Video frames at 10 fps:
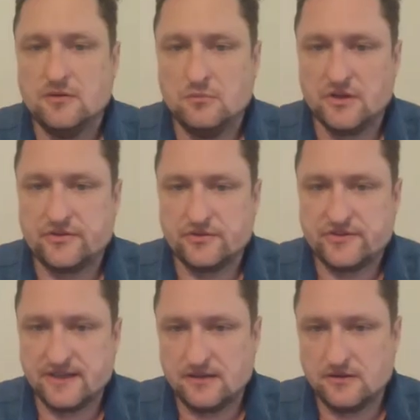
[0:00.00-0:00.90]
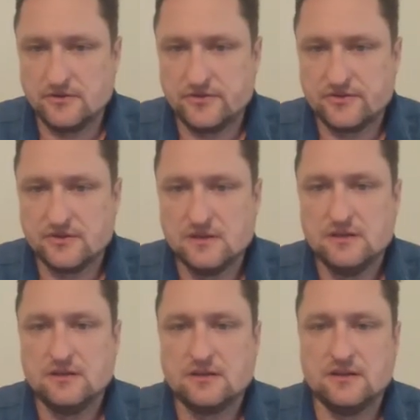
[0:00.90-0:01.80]
Muscle cells
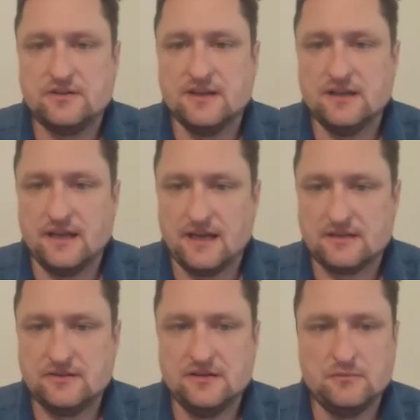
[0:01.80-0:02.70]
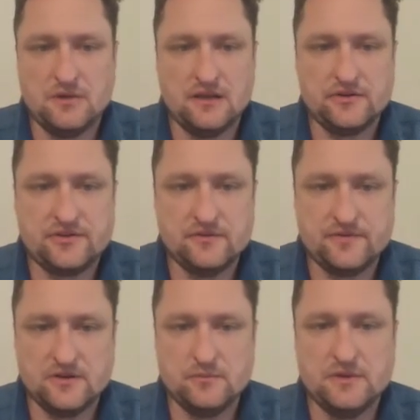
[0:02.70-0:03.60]
contain actin and myosin
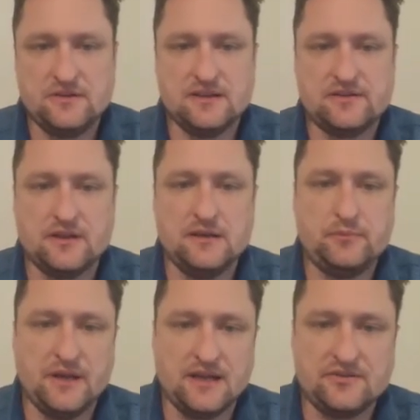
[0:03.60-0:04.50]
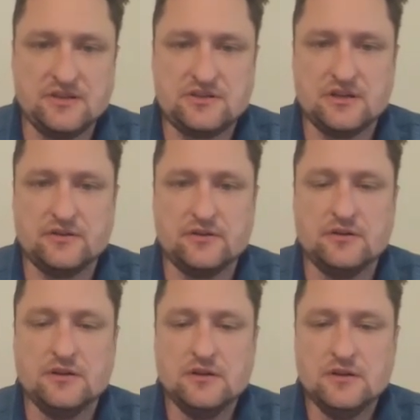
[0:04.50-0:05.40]
filaments that slide past each
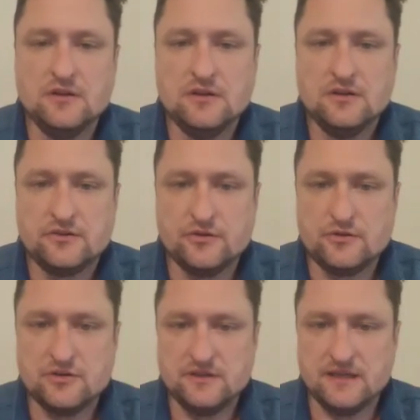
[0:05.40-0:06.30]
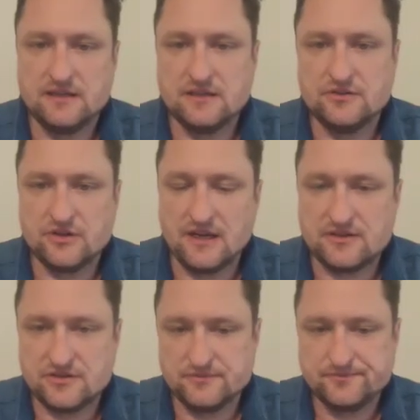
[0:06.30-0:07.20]
other to create
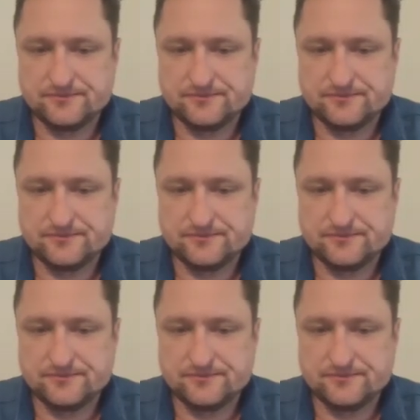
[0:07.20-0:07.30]
contraction.